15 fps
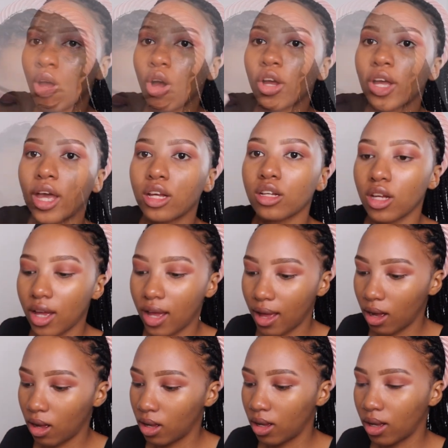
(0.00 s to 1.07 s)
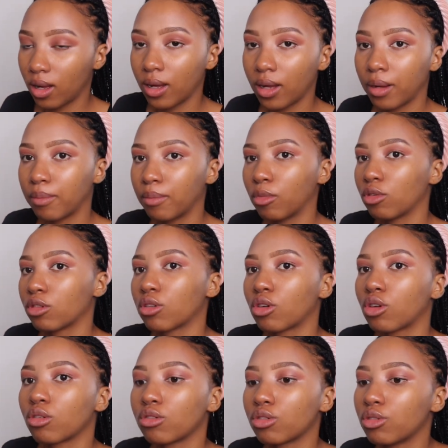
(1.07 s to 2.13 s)
Okay, I'm also
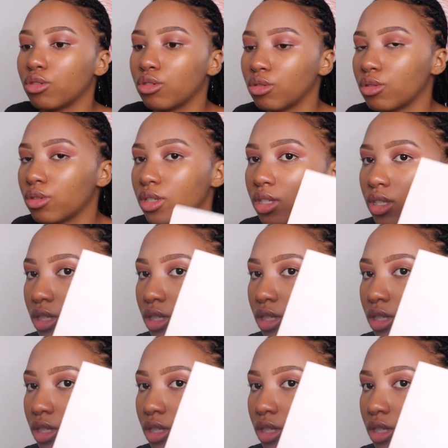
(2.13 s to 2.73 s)
going to use